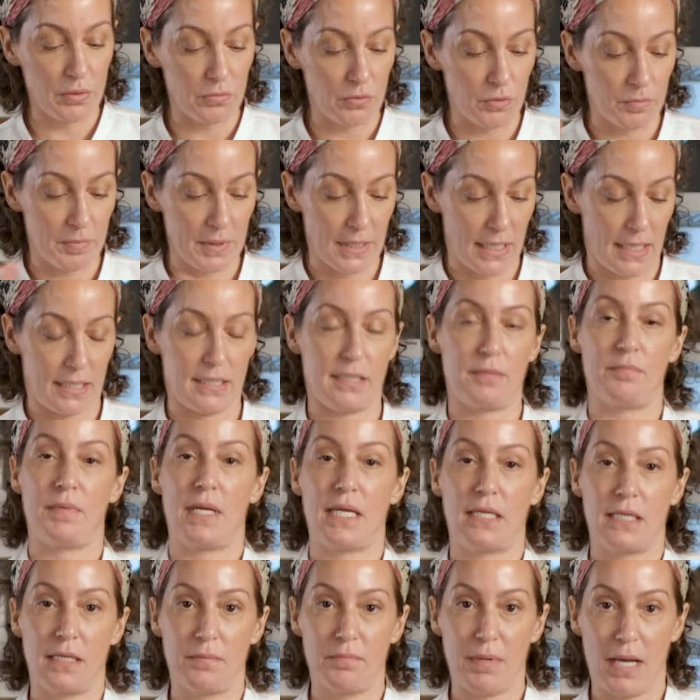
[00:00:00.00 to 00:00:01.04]
will be adding
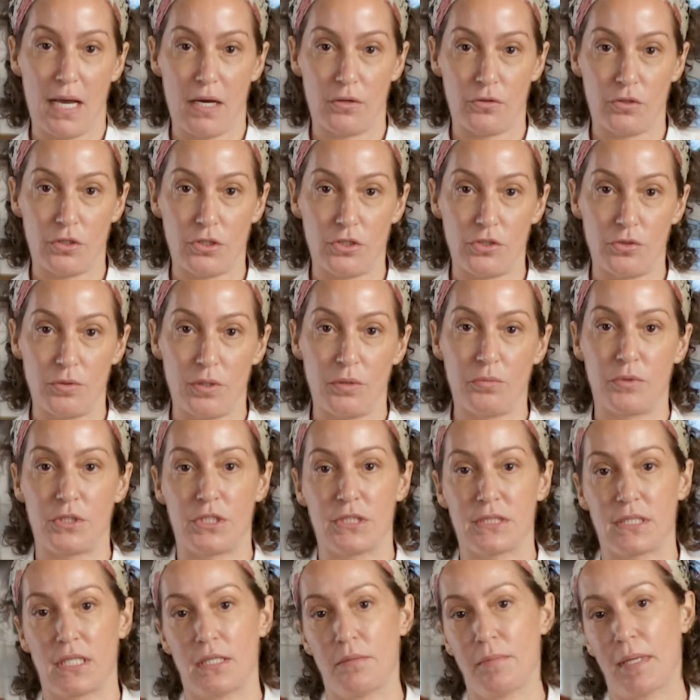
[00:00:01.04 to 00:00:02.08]
baking powder to it, which
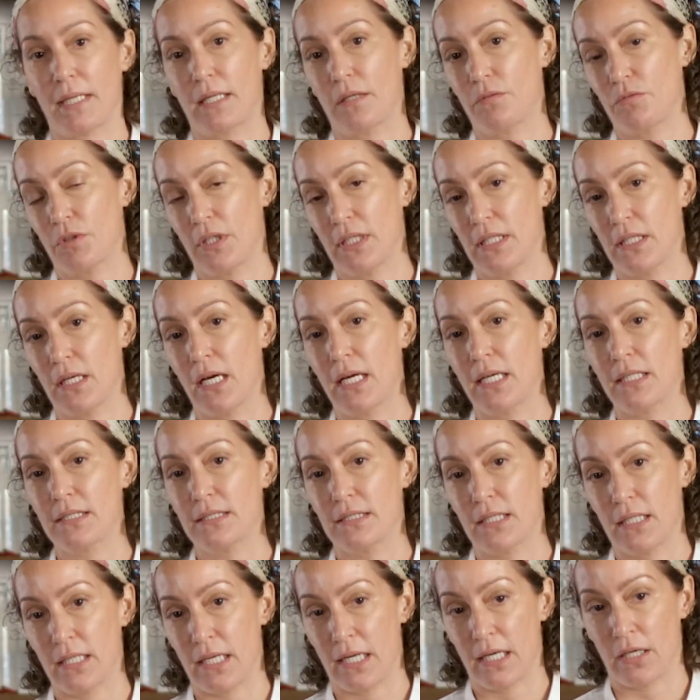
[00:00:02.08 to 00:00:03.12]
is going to make it really
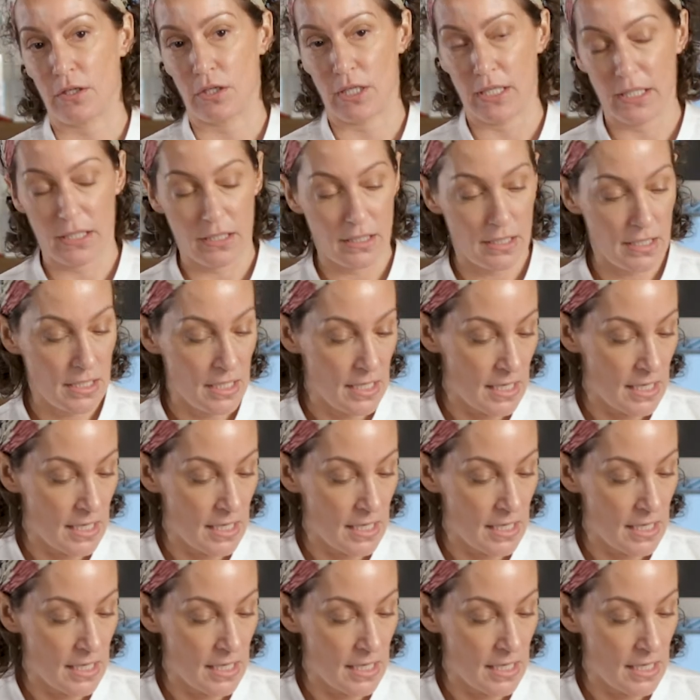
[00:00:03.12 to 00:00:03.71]
nice and airy.